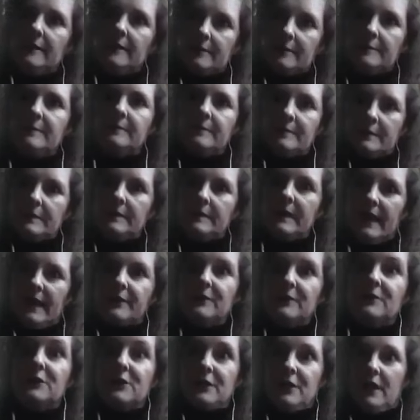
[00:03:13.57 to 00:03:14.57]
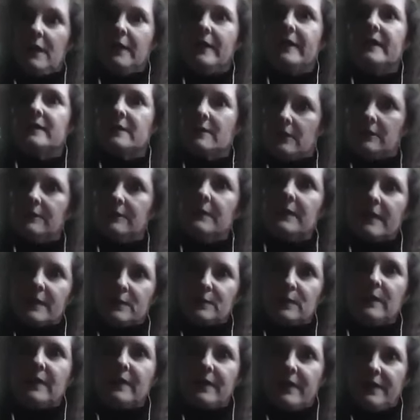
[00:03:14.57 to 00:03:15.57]
Like, yeah, because you know that's
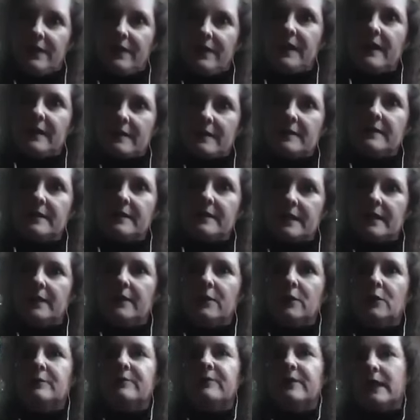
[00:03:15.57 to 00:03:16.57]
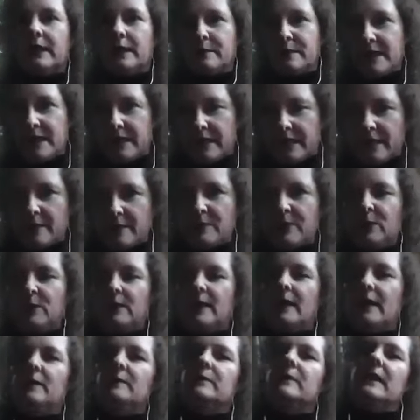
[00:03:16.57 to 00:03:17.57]
that's one of the things you know not being able to sleep all
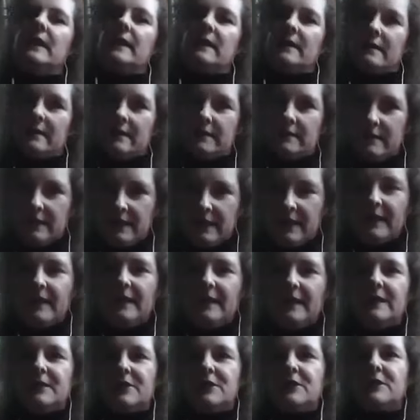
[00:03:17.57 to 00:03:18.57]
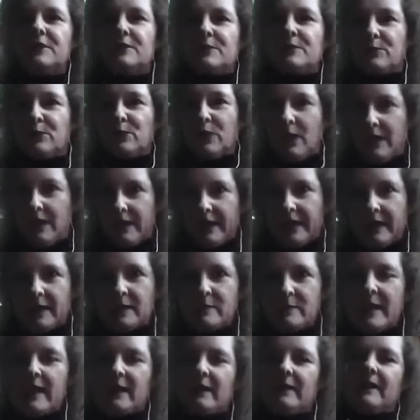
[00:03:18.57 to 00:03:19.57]
that well and just
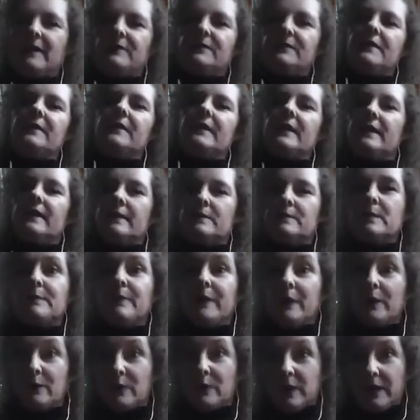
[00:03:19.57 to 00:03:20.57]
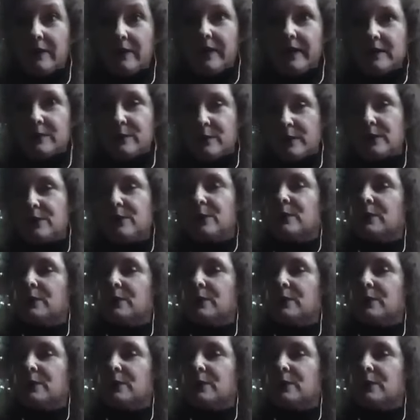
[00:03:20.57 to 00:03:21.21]
worrying about everything. I'm a big worry, as we